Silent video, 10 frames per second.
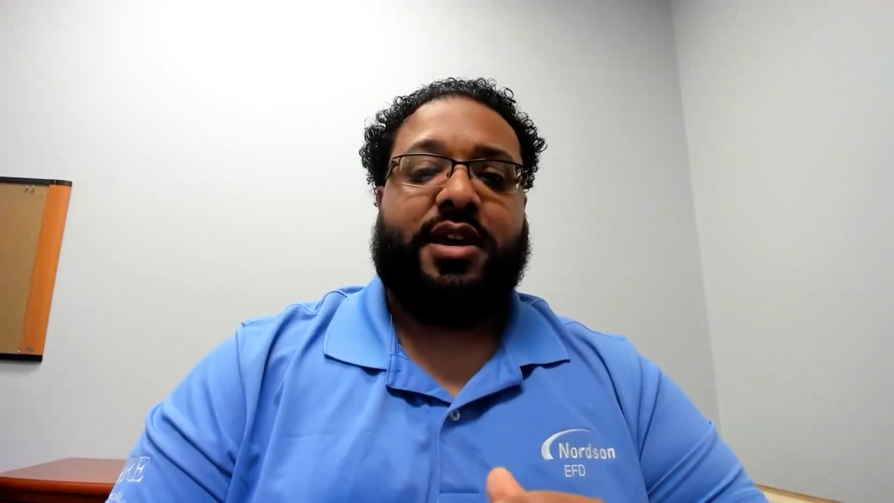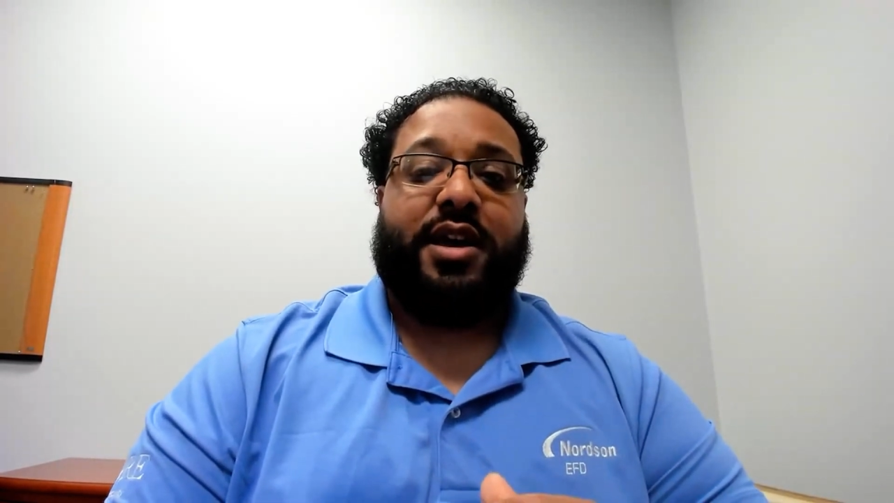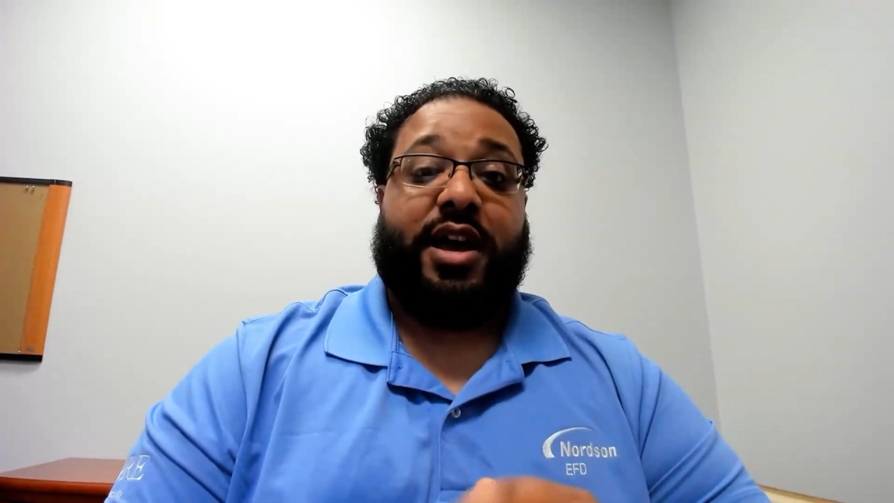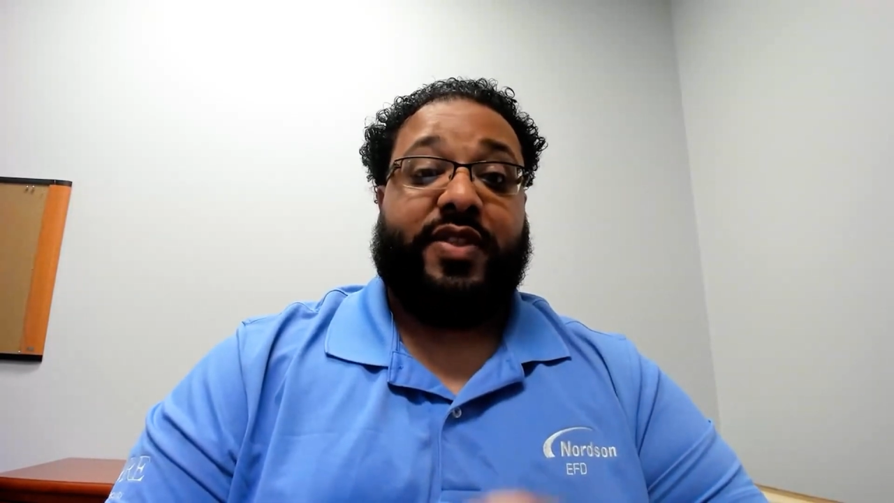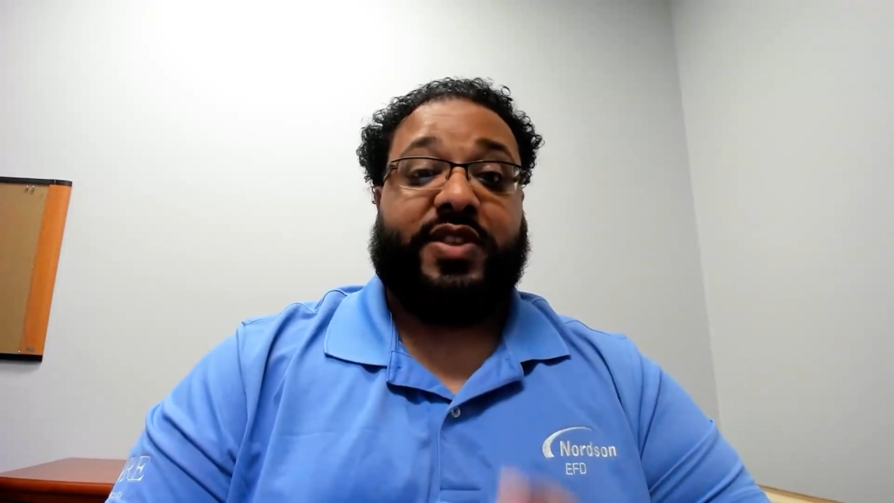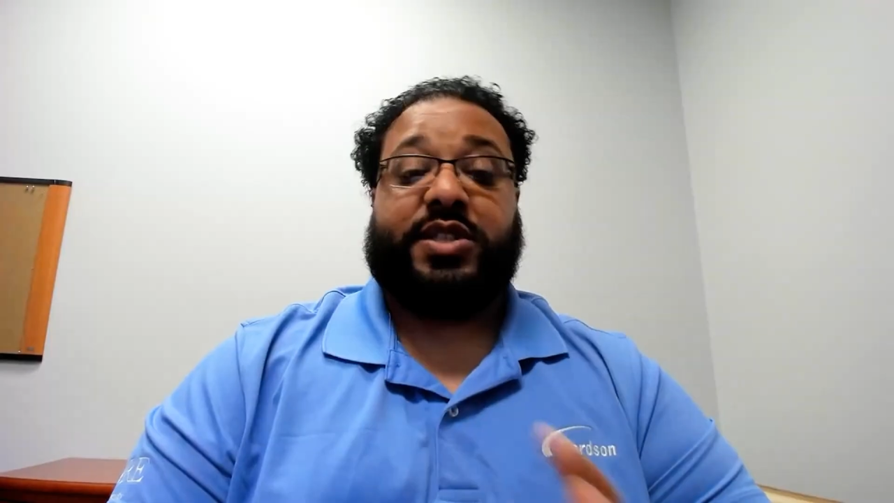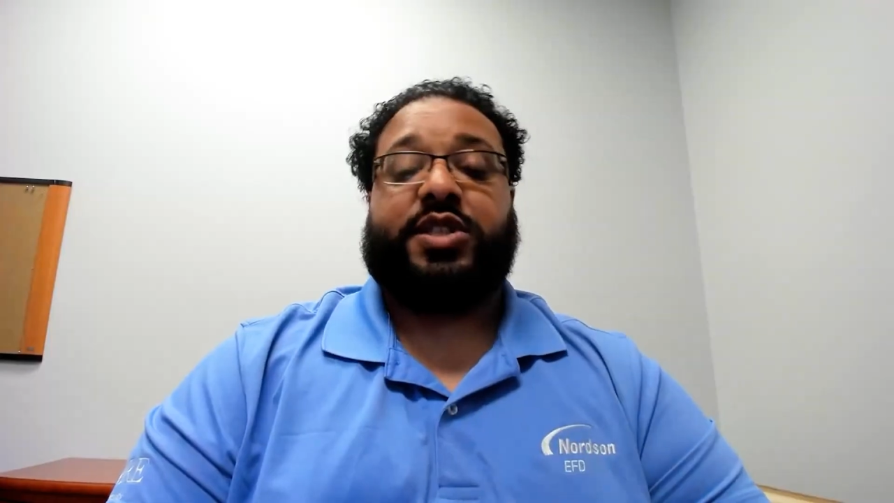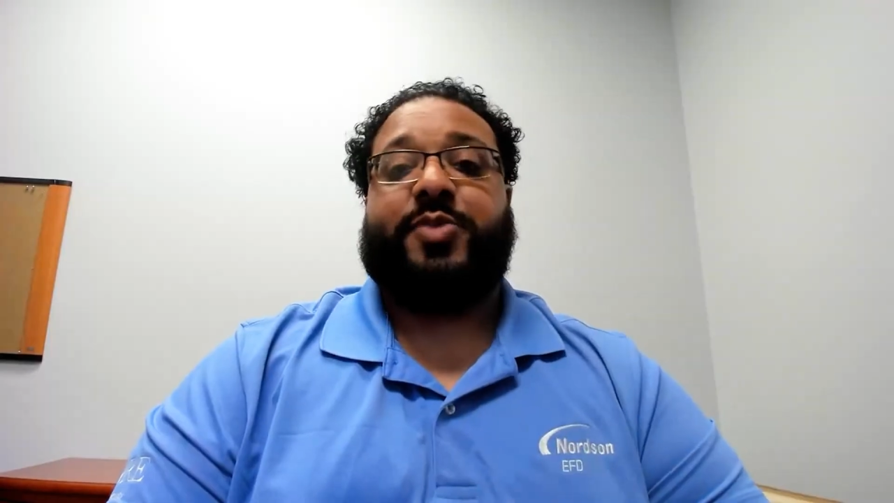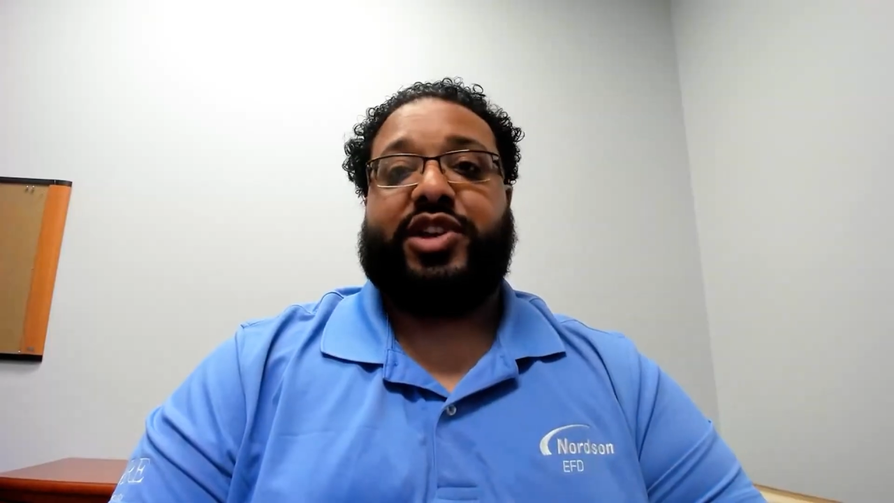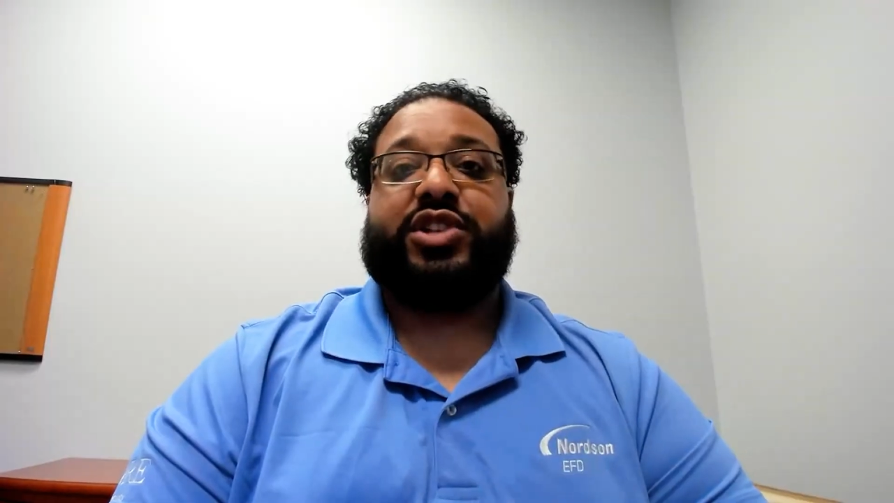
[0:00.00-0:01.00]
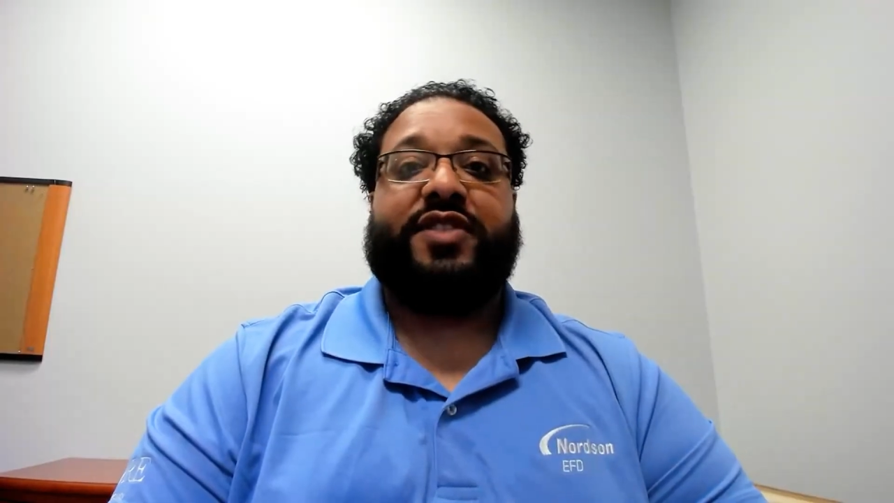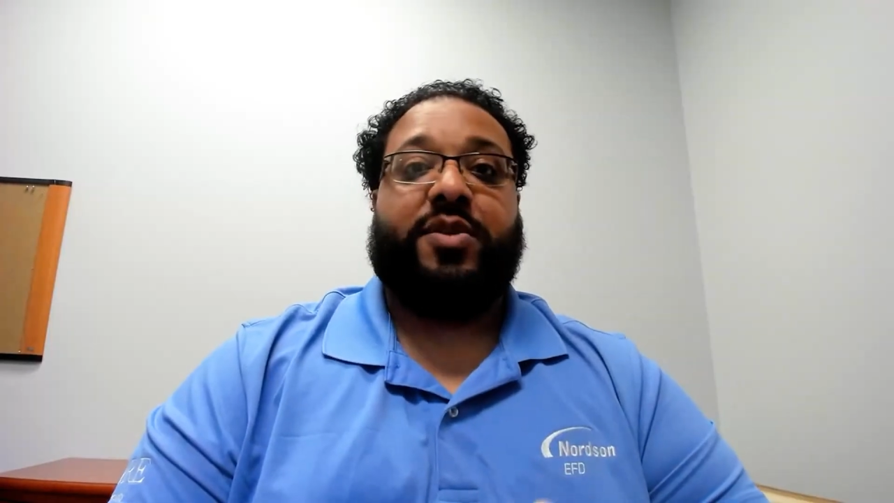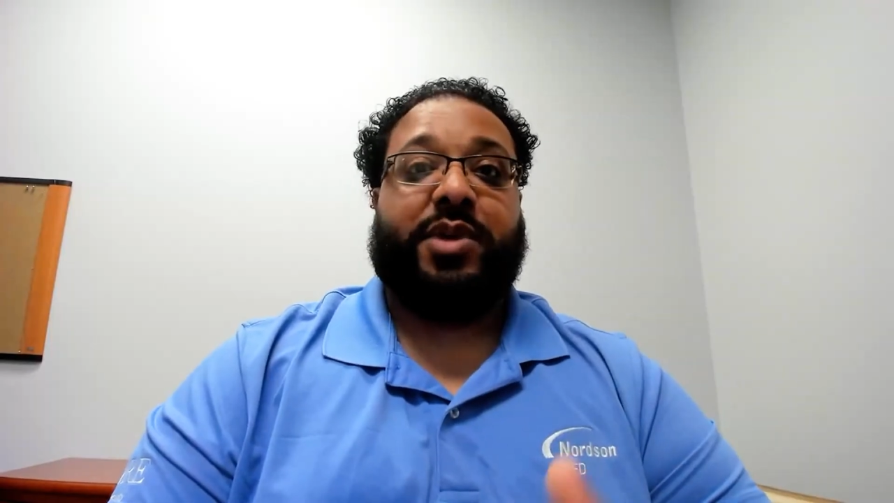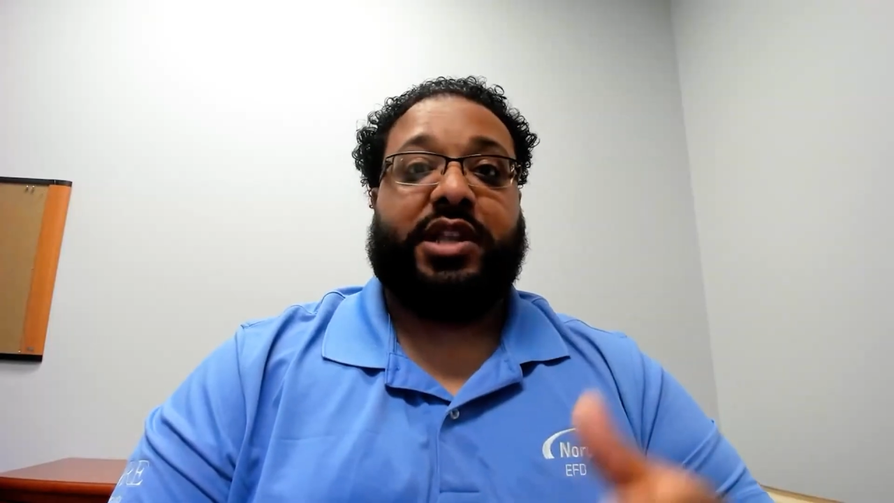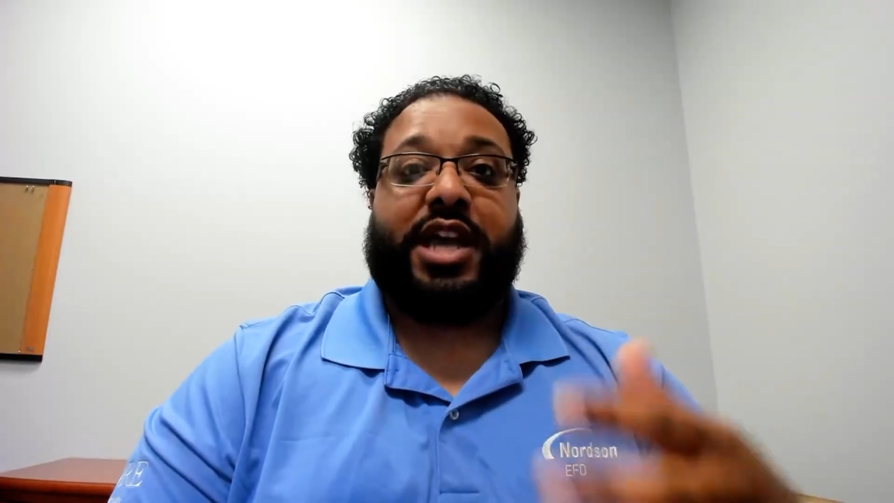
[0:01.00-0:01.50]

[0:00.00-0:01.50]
and this especially if you're building